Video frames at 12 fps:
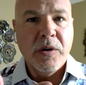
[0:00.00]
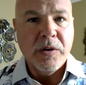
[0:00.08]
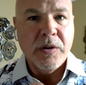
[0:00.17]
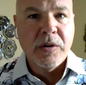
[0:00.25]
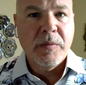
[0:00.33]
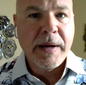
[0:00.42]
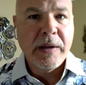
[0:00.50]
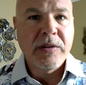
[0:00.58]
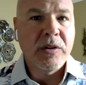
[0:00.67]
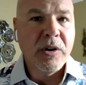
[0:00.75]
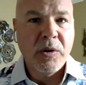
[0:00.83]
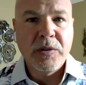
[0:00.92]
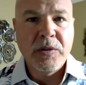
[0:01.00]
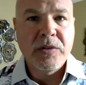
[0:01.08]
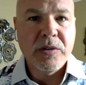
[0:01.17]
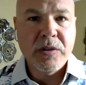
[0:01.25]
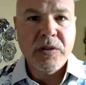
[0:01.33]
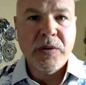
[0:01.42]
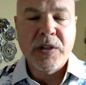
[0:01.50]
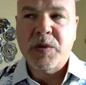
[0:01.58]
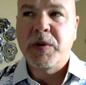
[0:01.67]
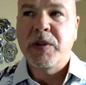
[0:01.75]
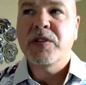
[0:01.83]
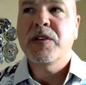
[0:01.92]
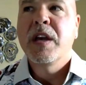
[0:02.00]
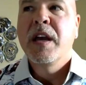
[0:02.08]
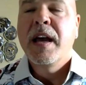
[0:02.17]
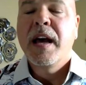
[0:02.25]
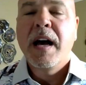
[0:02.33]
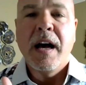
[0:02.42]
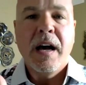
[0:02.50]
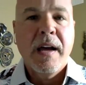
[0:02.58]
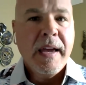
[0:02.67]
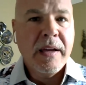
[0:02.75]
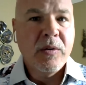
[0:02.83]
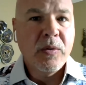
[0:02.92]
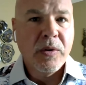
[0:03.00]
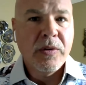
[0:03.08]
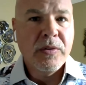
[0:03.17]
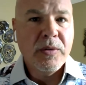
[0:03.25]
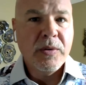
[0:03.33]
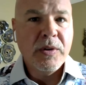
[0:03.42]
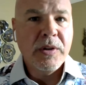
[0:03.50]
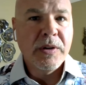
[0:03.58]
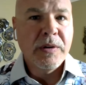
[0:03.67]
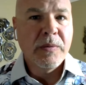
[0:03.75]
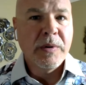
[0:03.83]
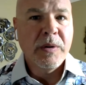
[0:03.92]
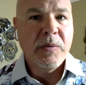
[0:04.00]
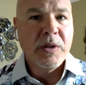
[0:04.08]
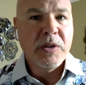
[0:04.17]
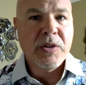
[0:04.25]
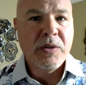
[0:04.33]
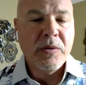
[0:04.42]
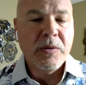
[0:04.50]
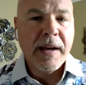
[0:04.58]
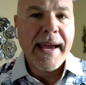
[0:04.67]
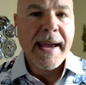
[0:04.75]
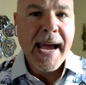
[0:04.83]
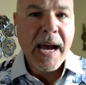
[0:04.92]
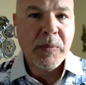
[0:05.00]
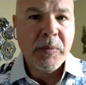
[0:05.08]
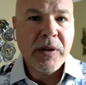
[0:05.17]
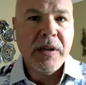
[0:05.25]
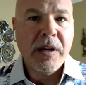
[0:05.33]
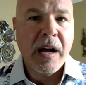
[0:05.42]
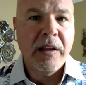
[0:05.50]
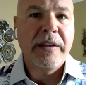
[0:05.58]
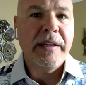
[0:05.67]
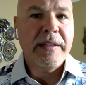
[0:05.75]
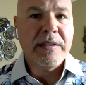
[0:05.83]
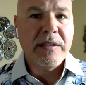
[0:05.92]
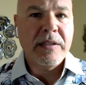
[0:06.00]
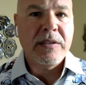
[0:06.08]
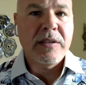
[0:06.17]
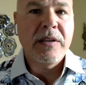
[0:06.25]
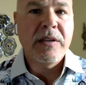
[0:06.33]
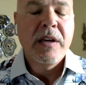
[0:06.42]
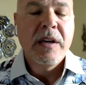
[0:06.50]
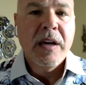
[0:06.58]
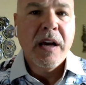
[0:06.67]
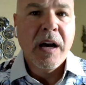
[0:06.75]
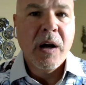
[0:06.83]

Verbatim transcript: or you're about to go into Christmas uh, and or the New Year, we wish you a happy holiday season.